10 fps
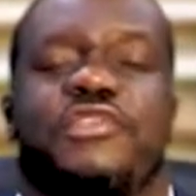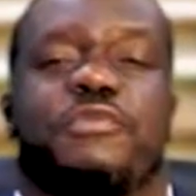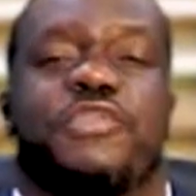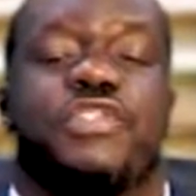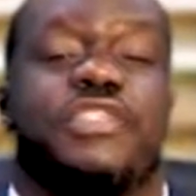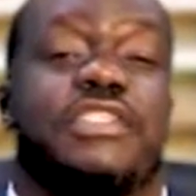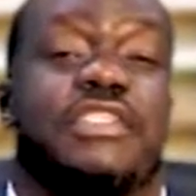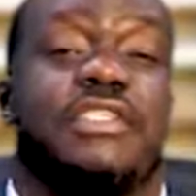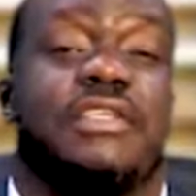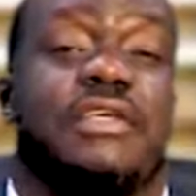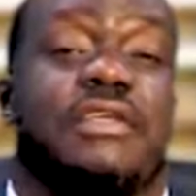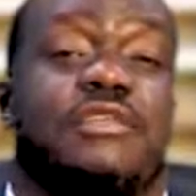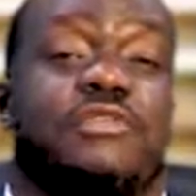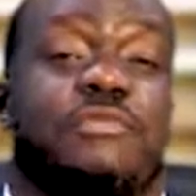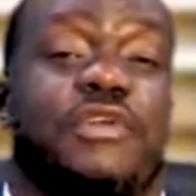opportunity
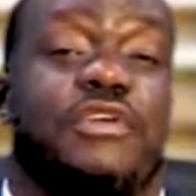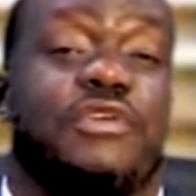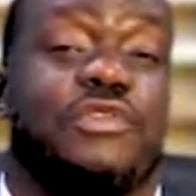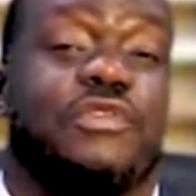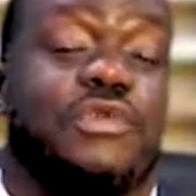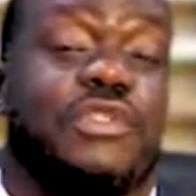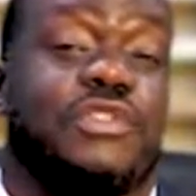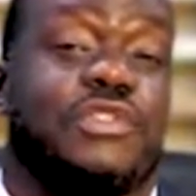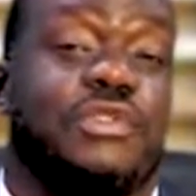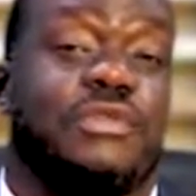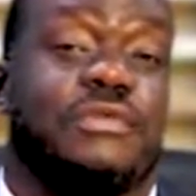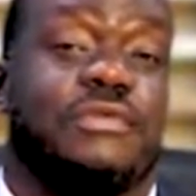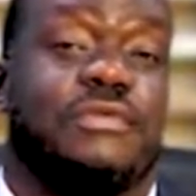to bring God's word to you.